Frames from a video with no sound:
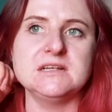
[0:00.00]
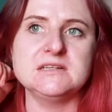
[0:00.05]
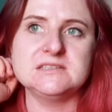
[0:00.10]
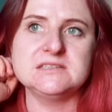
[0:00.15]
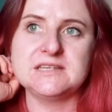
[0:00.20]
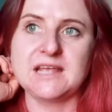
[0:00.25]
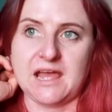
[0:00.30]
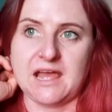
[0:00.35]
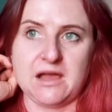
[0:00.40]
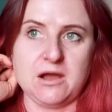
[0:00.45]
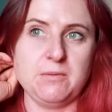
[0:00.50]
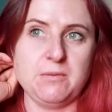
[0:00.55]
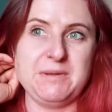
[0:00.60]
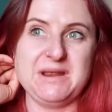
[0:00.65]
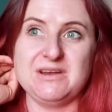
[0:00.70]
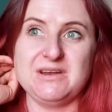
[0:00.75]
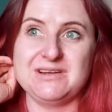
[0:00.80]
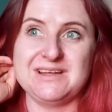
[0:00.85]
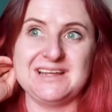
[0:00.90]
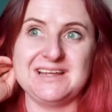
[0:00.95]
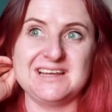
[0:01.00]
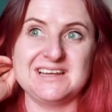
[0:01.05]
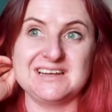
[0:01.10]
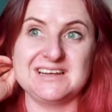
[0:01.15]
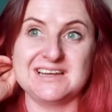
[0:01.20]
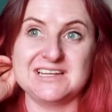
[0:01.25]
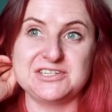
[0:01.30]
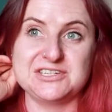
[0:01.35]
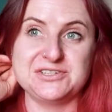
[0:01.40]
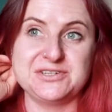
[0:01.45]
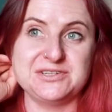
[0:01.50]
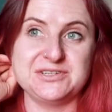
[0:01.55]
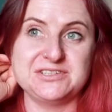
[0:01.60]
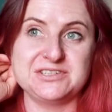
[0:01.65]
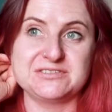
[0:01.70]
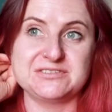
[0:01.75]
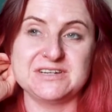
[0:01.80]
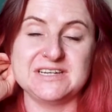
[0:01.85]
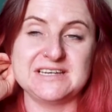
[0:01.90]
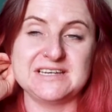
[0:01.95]
So yeah, I'll be looking at like 2
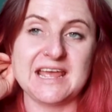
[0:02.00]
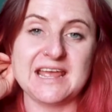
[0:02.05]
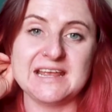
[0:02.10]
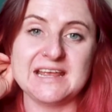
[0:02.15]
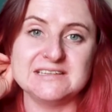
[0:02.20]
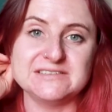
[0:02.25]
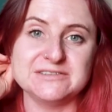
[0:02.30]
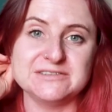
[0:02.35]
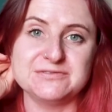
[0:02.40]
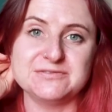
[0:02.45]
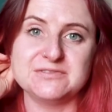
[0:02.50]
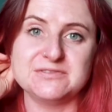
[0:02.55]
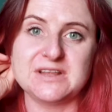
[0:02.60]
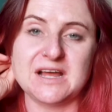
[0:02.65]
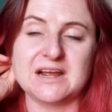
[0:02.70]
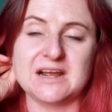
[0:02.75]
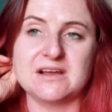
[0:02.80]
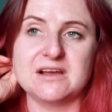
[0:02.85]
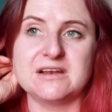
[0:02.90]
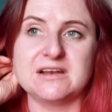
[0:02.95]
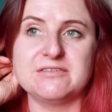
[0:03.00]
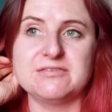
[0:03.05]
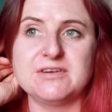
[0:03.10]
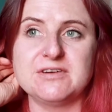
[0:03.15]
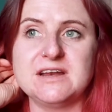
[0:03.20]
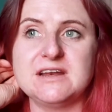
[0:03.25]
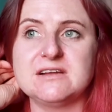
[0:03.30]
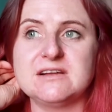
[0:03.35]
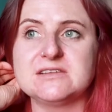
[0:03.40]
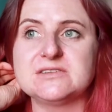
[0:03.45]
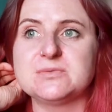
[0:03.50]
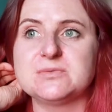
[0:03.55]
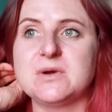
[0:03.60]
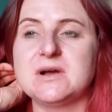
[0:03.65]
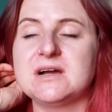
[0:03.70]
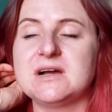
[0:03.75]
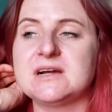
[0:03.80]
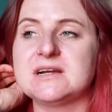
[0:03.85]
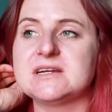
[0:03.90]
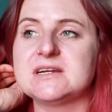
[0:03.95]
to 3 days of that kind of freelance
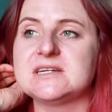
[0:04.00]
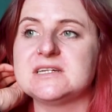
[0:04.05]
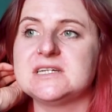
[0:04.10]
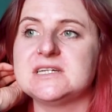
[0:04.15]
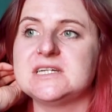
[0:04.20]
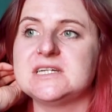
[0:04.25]
work.